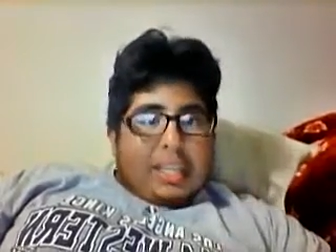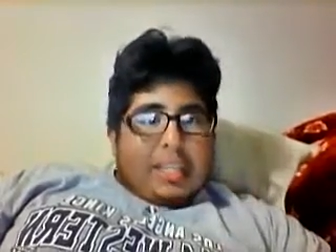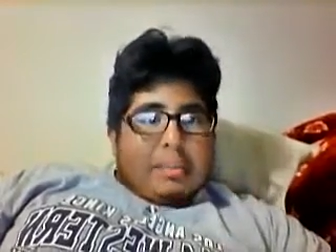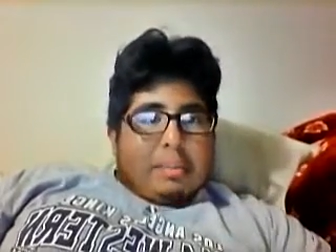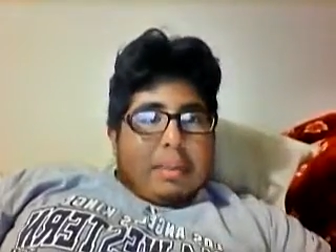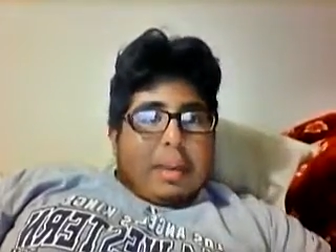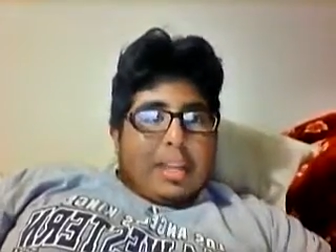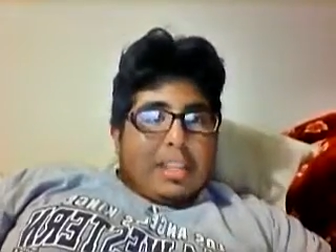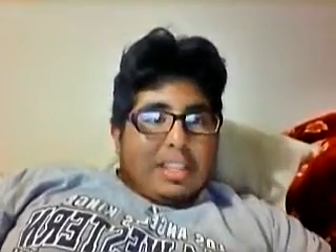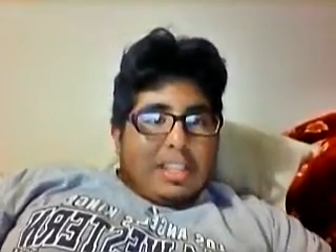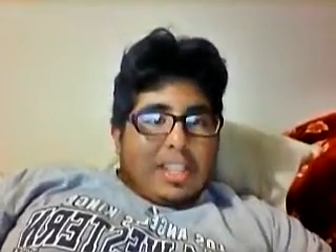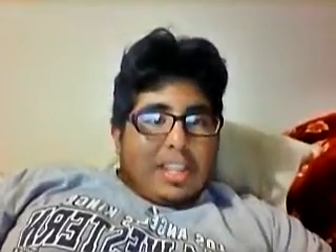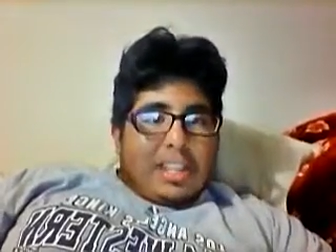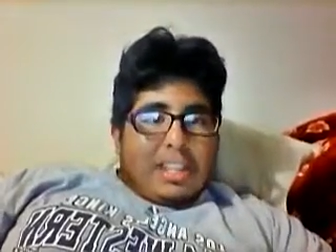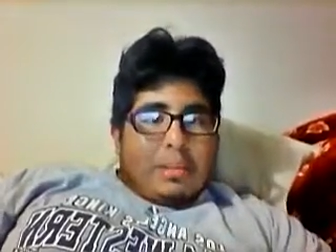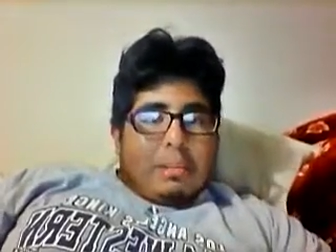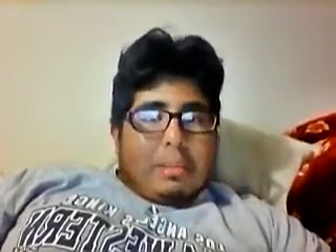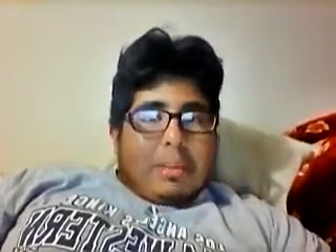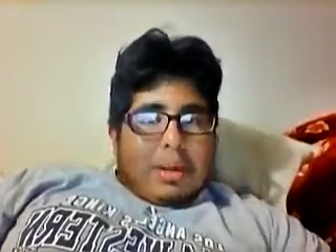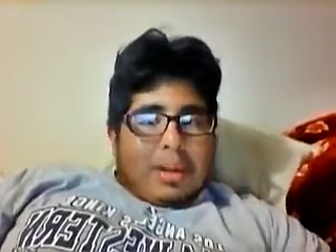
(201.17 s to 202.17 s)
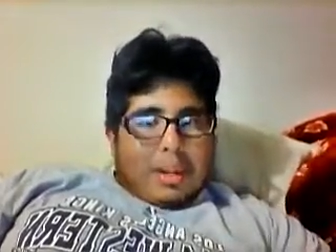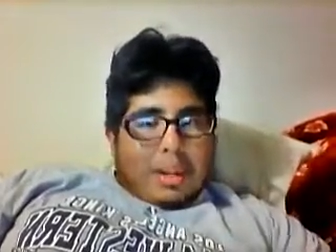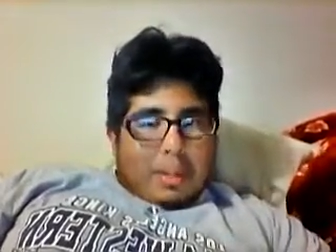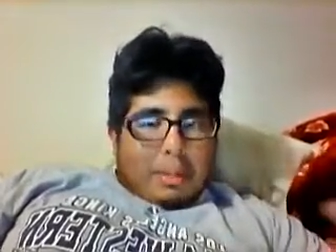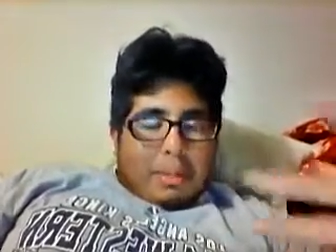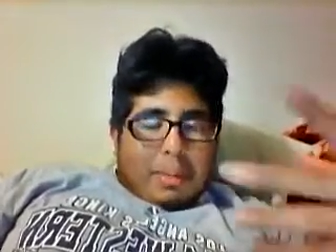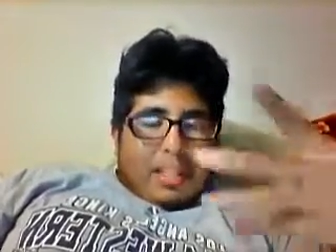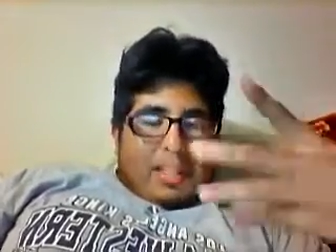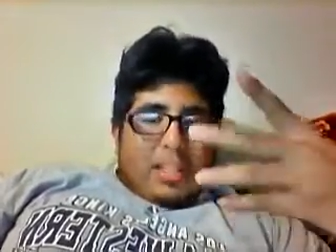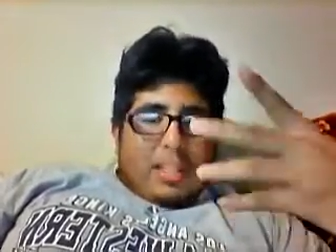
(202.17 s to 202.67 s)
The Pacers had the ball.
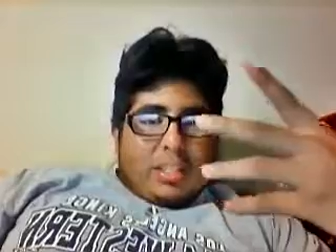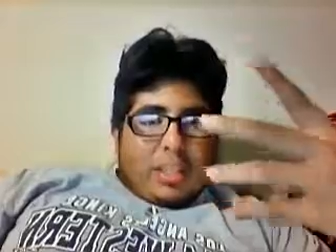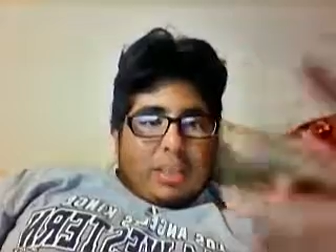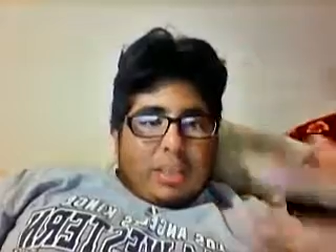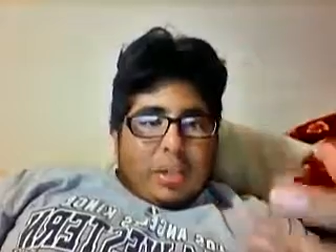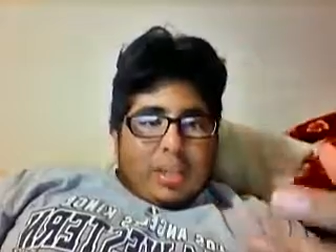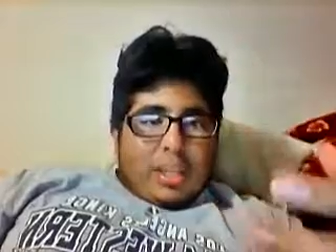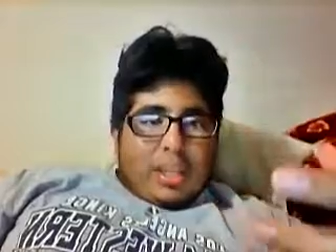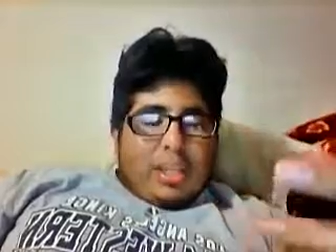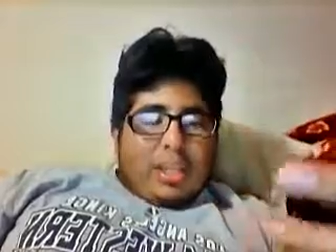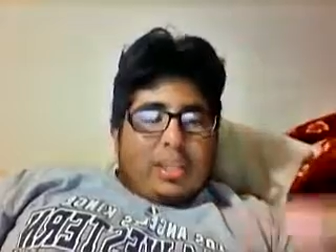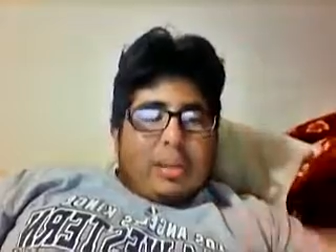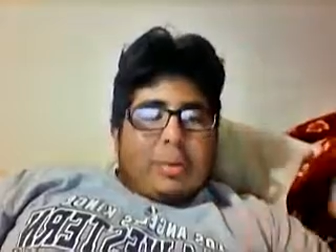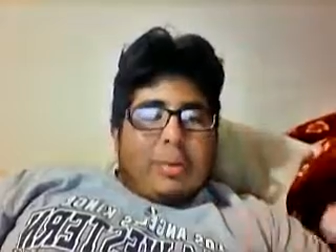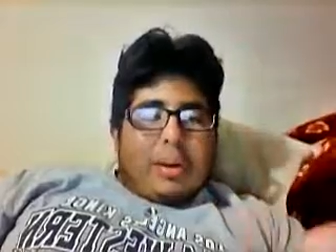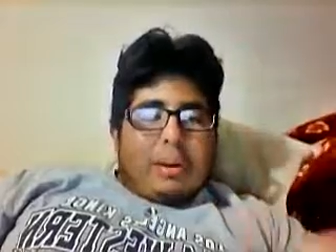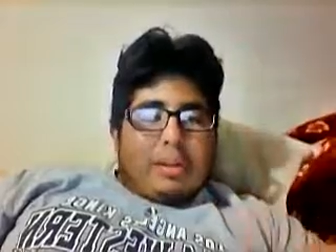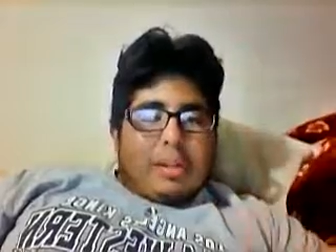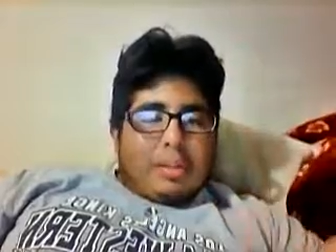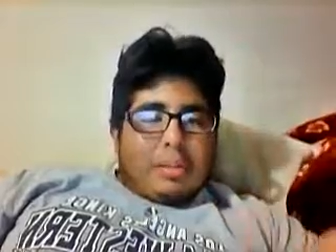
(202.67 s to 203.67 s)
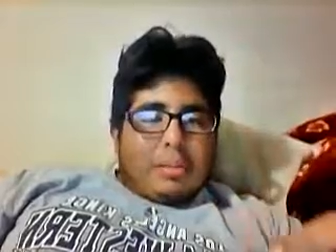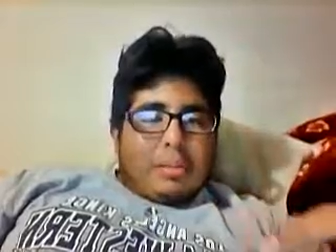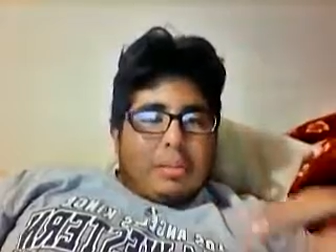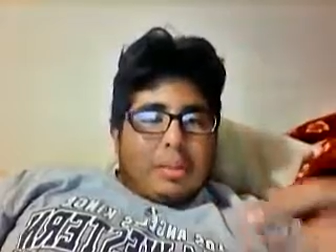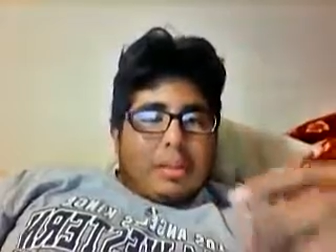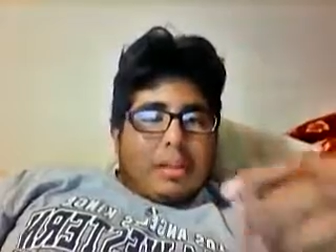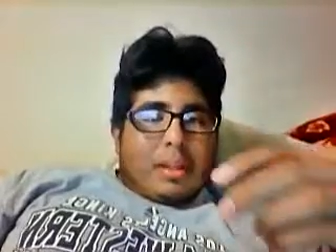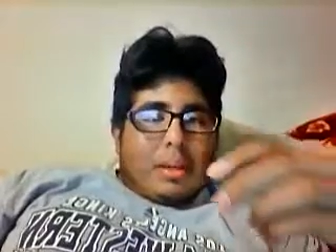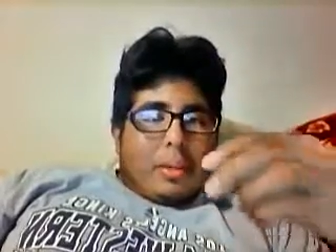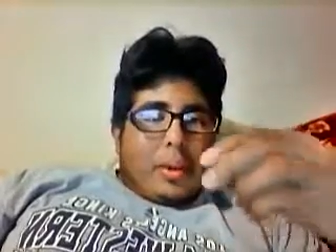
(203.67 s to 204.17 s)
They missed the three. The Raptors,
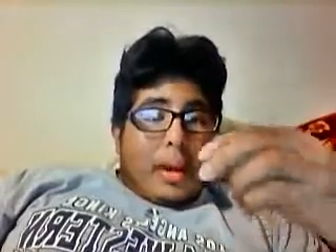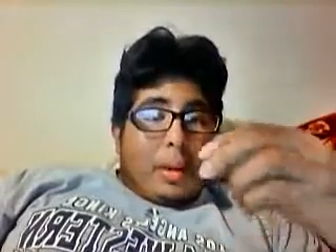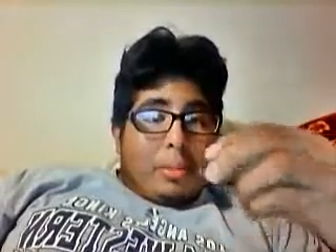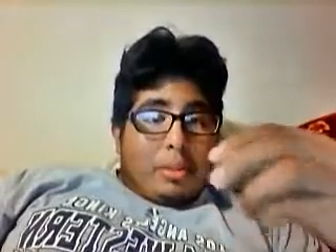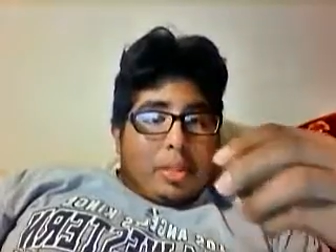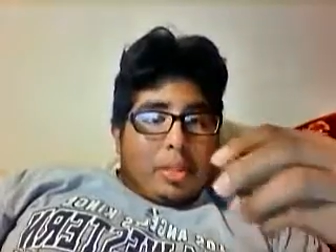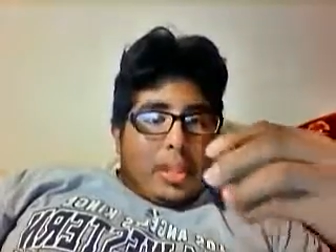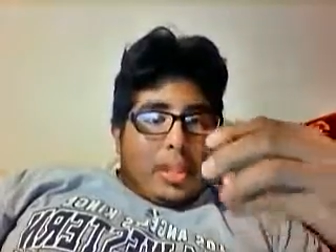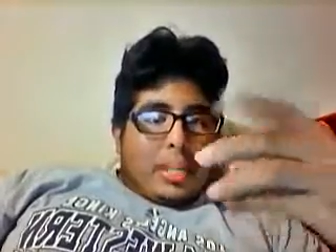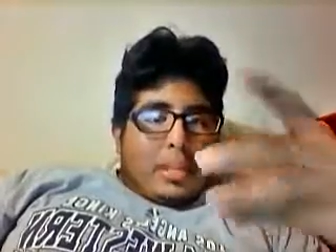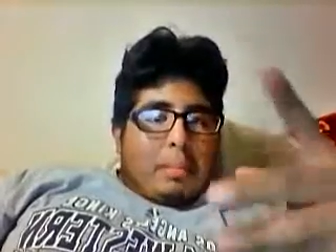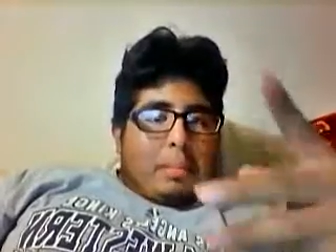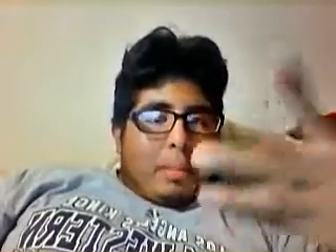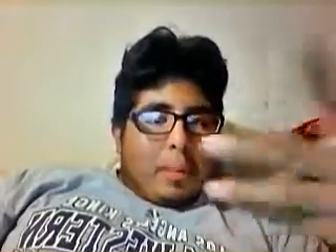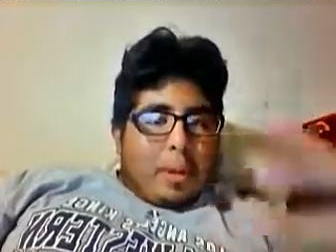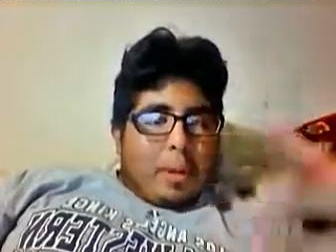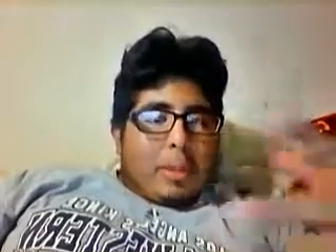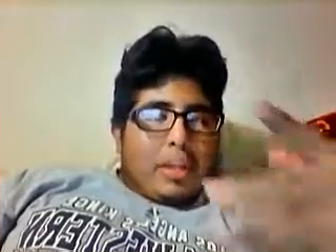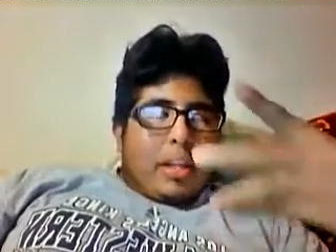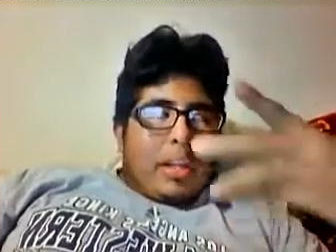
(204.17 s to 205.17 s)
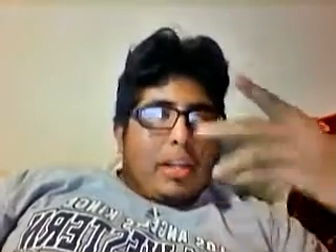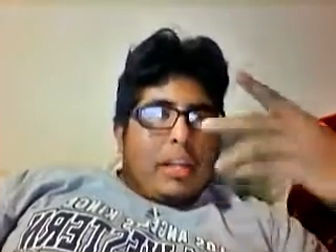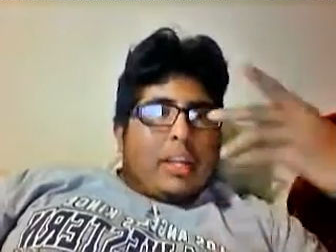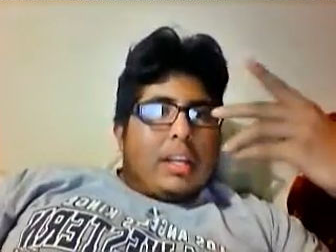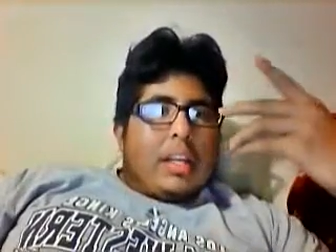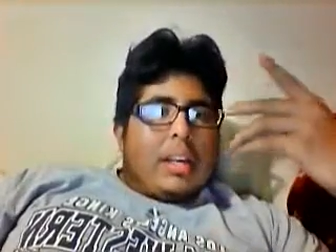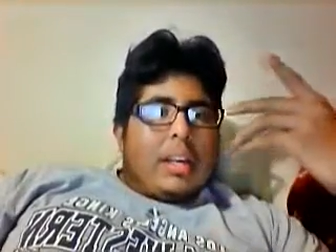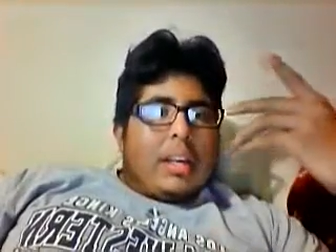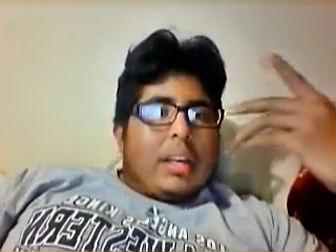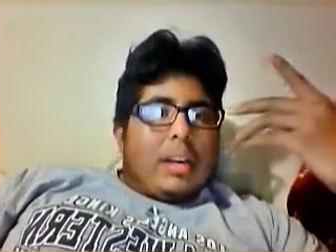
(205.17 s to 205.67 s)
the Raptors got the ball.
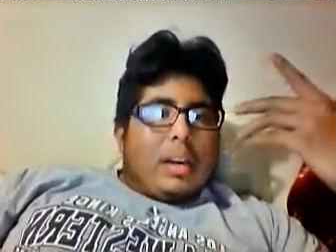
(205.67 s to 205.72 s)
The